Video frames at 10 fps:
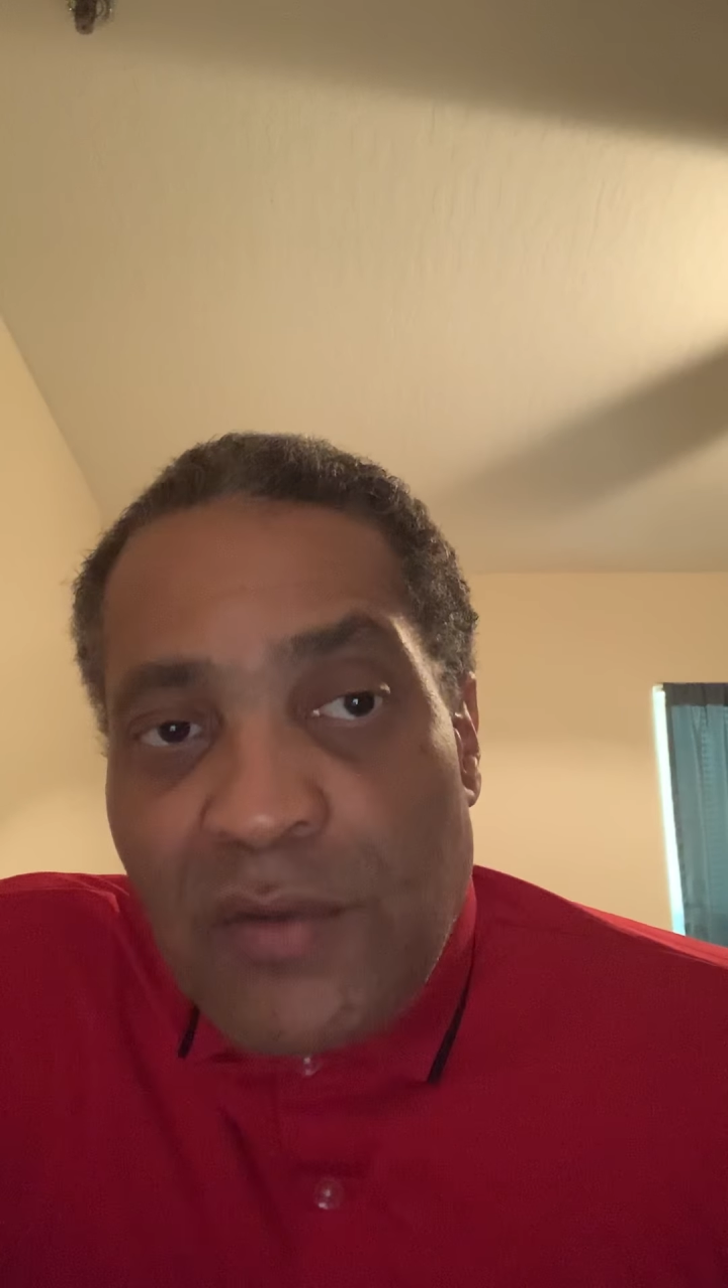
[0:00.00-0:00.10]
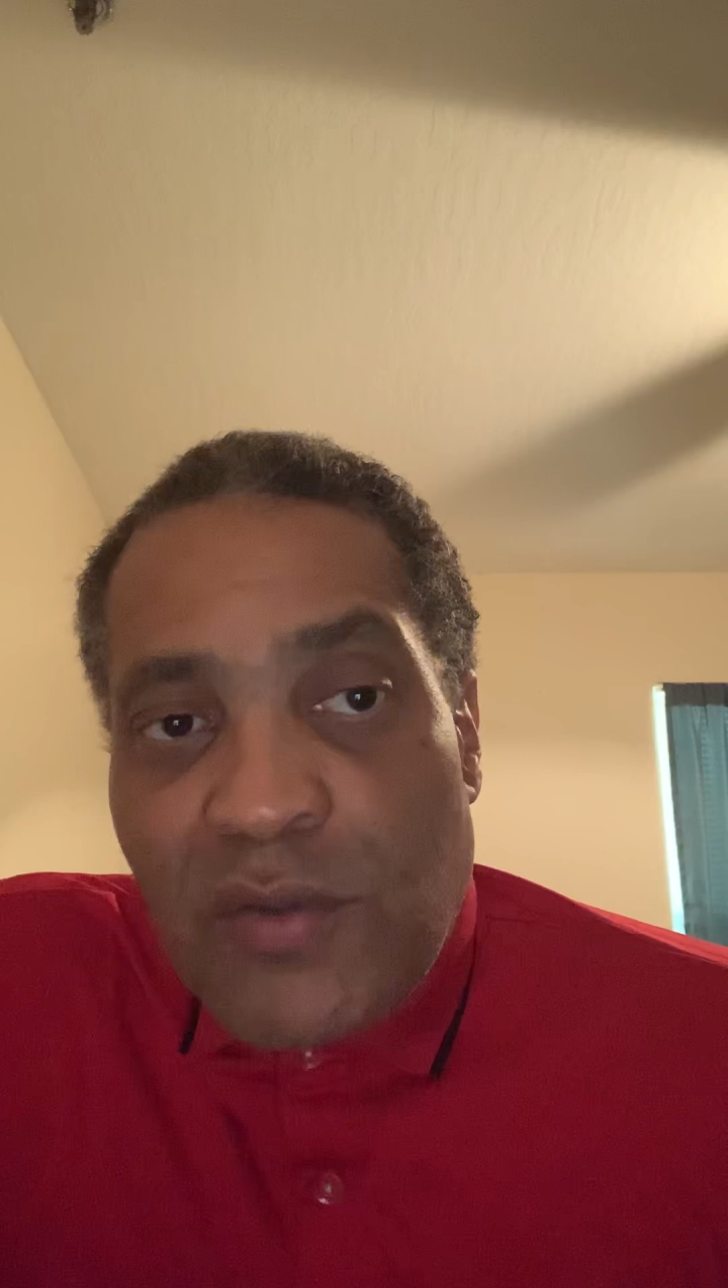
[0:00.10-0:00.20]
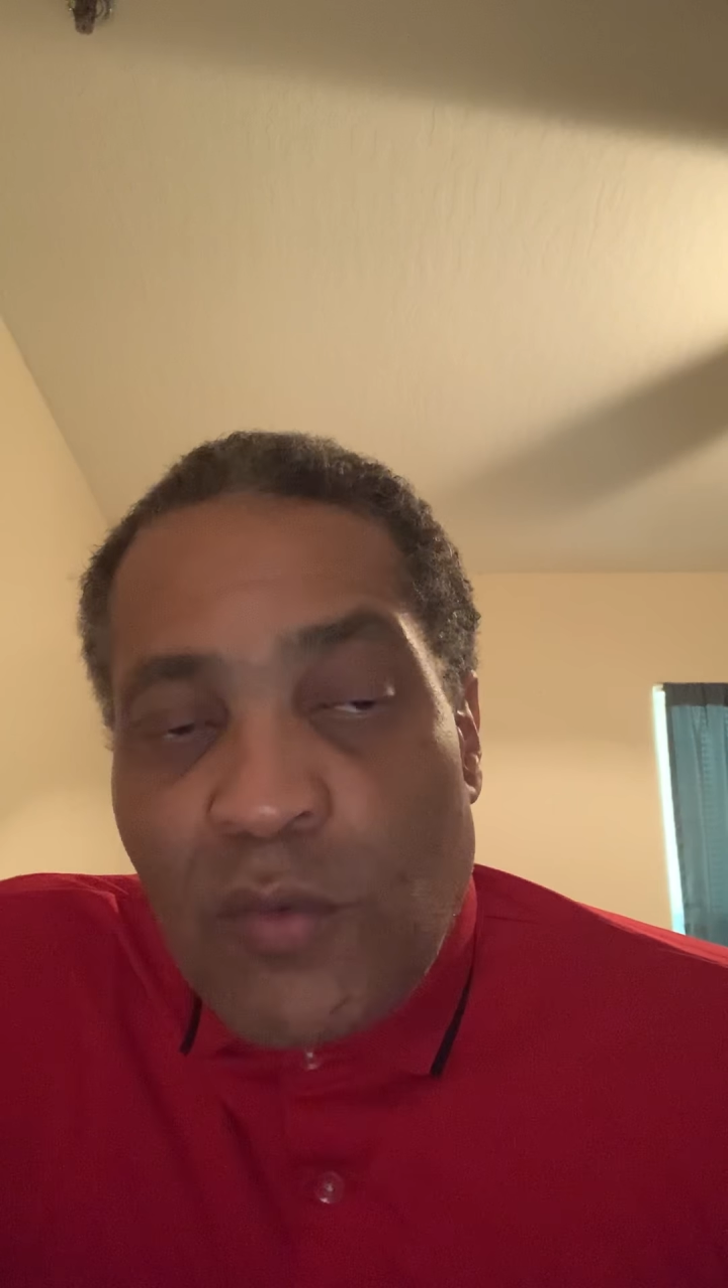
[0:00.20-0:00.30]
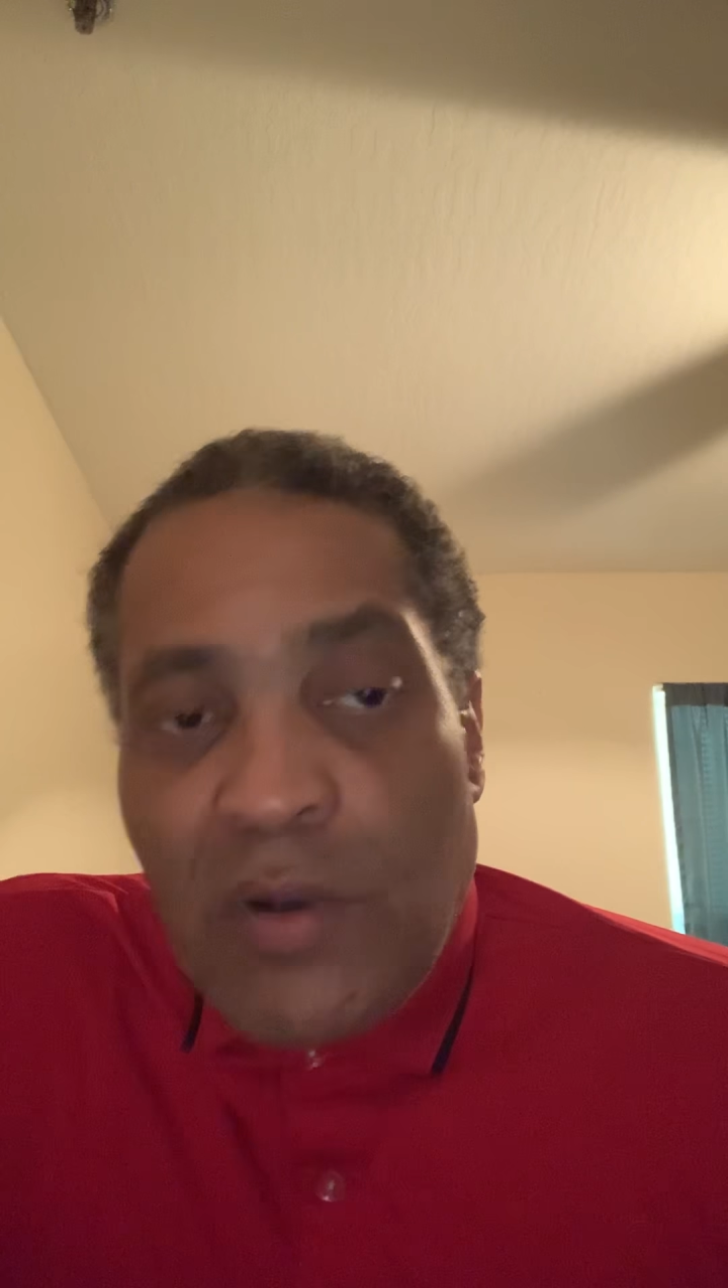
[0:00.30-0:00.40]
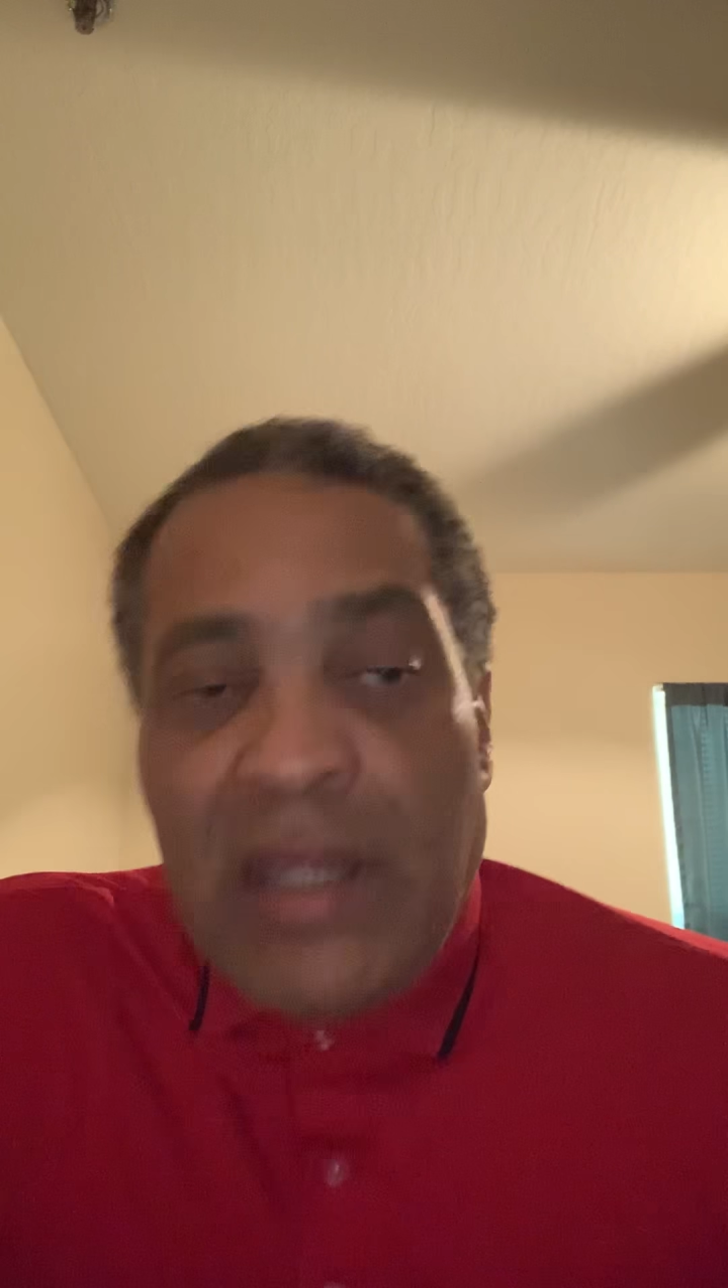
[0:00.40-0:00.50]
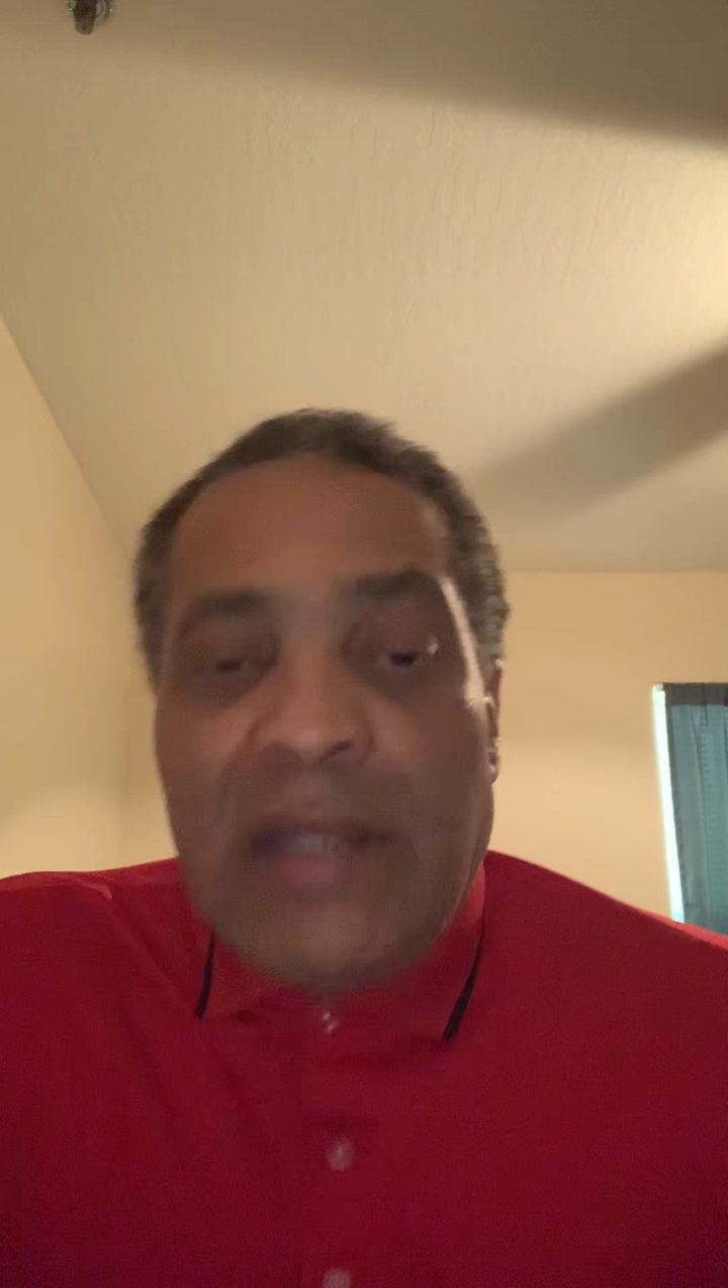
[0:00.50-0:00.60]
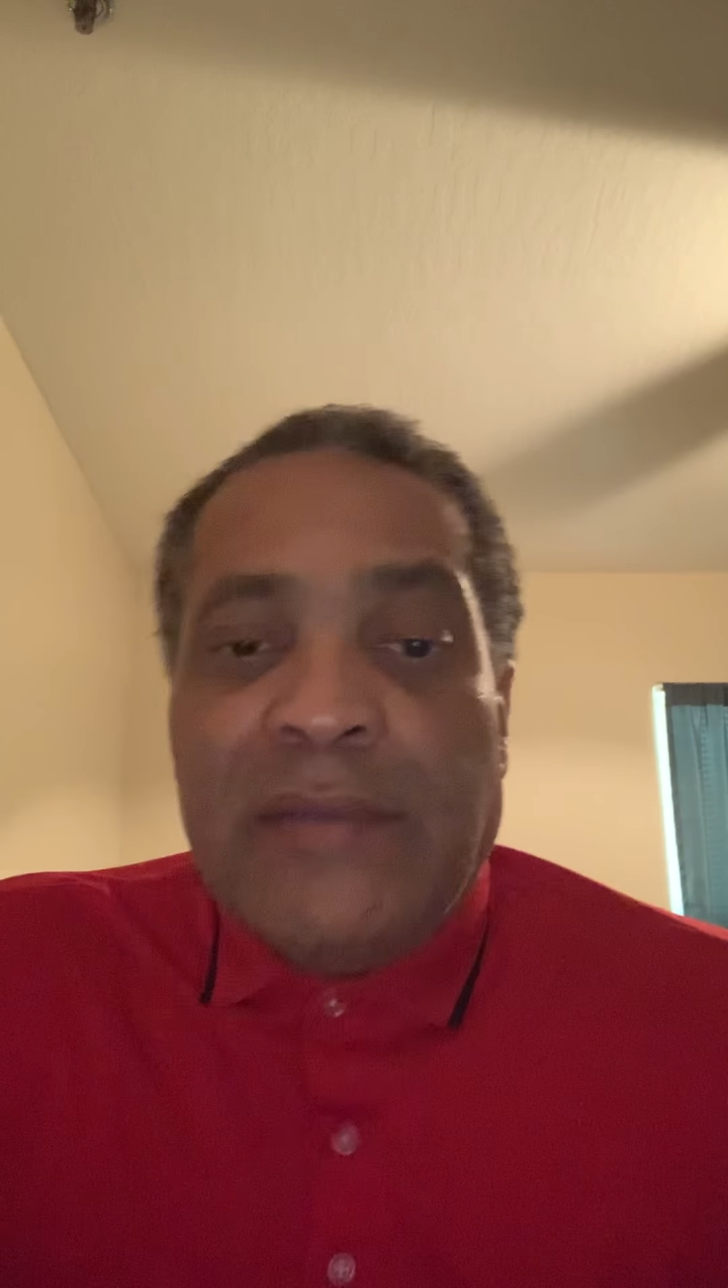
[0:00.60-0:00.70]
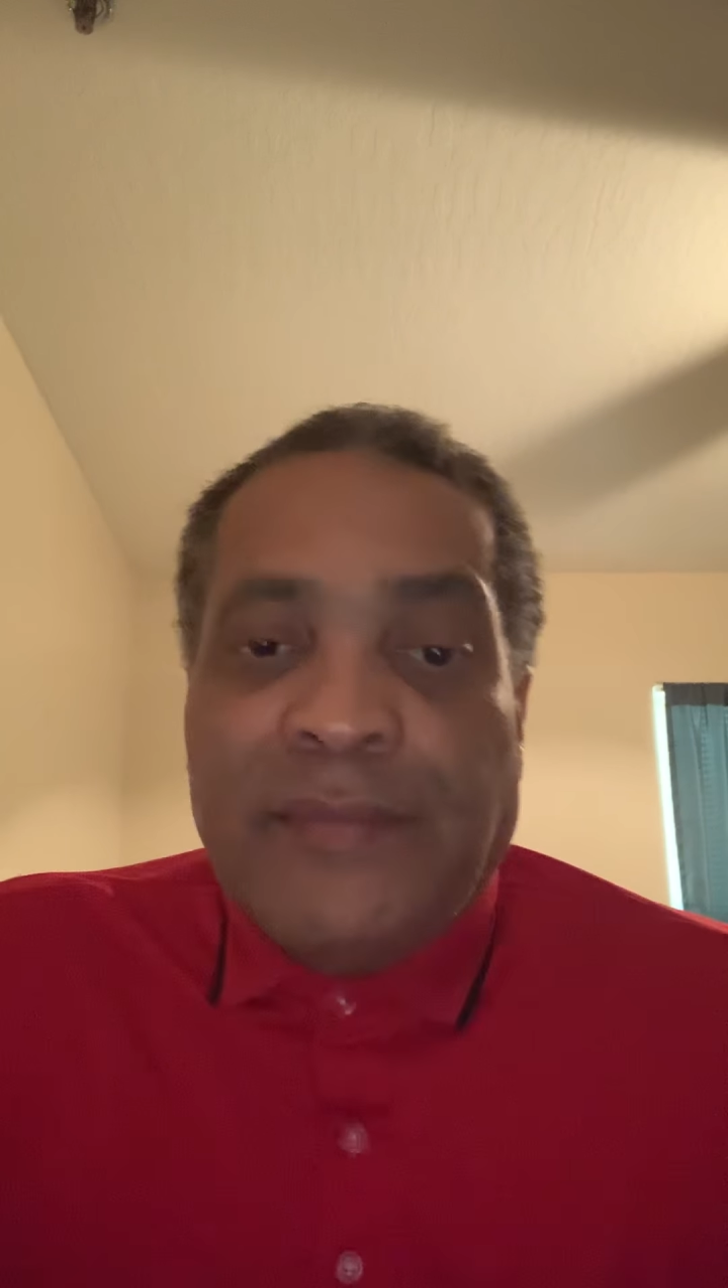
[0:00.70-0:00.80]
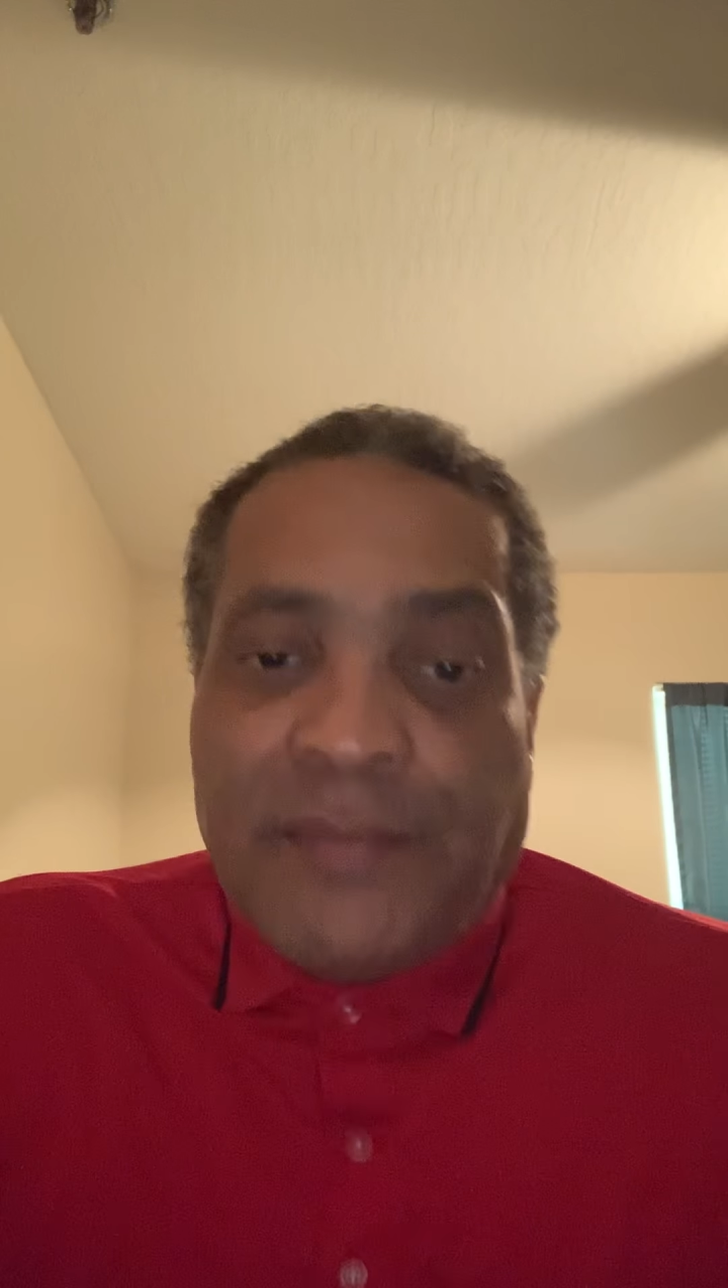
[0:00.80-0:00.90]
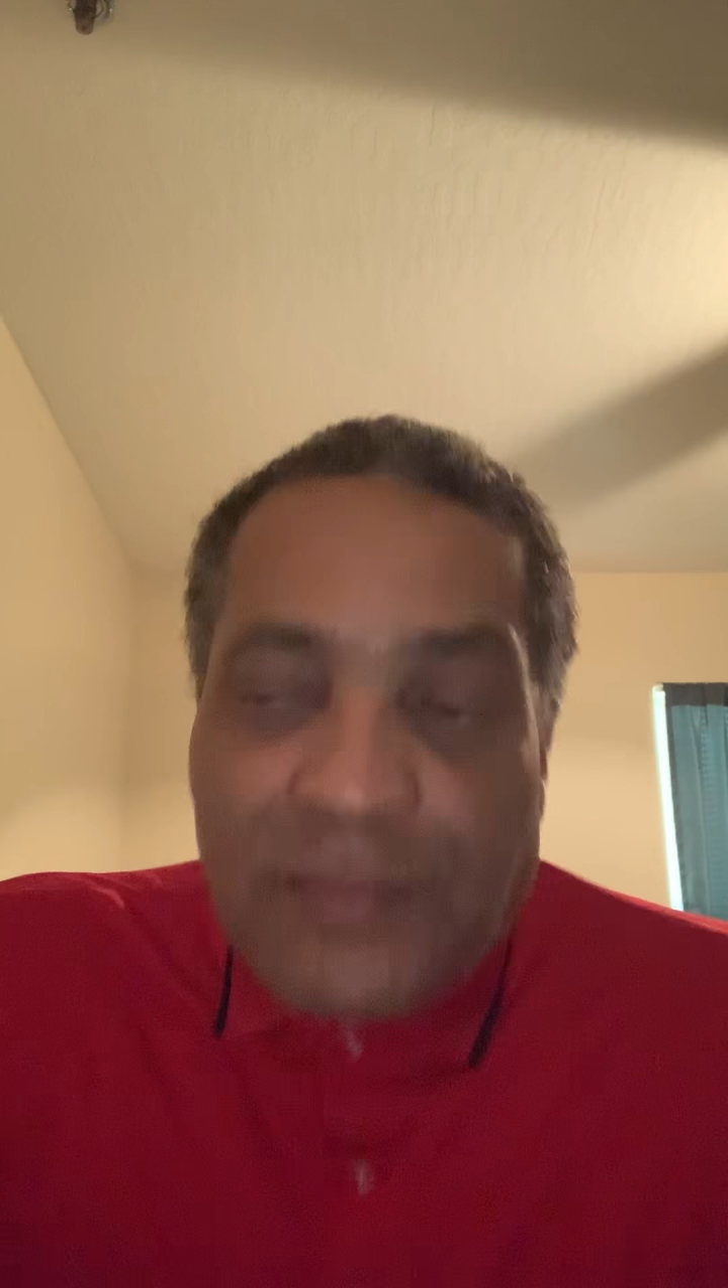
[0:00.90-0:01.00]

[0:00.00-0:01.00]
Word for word: 20,